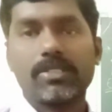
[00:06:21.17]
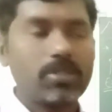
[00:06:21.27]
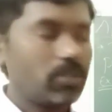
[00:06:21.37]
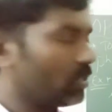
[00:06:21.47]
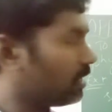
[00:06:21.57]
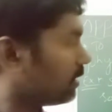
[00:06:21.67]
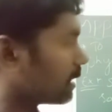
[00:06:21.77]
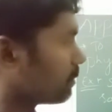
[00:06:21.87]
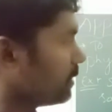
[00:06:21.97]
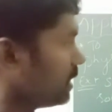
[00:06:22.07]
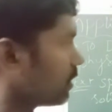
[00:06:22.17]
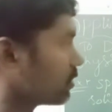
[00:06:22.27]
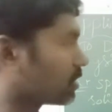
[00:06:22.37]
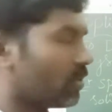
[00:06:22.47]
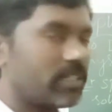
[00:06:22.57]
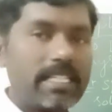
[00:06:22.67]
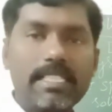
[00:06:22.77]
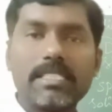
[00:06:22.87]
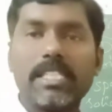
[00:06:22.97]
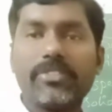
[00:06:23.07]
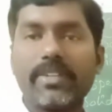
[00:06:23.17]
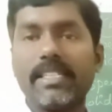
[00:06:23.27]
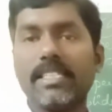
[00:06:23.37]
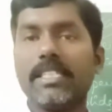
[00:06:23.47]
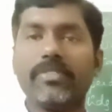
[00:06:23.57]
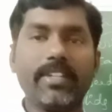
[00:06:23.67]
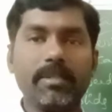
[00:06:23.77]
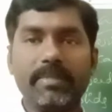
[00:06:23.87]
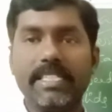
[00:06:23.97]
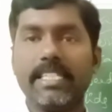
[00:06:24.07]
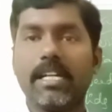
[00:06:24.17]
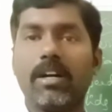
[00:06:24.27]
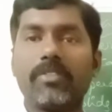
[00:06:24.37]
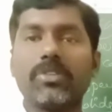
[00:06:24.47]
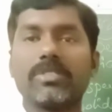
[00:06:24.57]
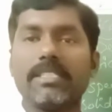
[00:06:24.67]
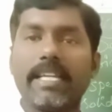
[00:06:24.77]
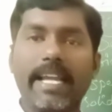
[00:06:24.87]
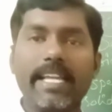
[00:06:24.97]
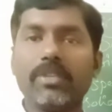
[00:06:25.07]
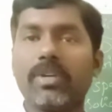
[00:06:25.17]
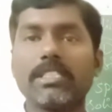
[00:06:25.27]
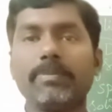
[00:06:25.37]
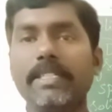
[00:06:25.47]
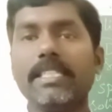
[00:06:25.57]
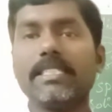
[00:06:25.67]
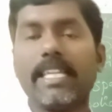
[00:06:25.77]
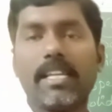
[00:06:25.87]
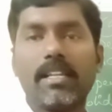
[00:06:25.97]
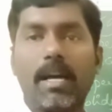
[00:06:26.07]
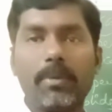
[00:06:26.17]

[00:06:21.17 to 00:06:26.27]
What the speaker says: So the speed of sound is different in different media. Of course, in the air one speed is there.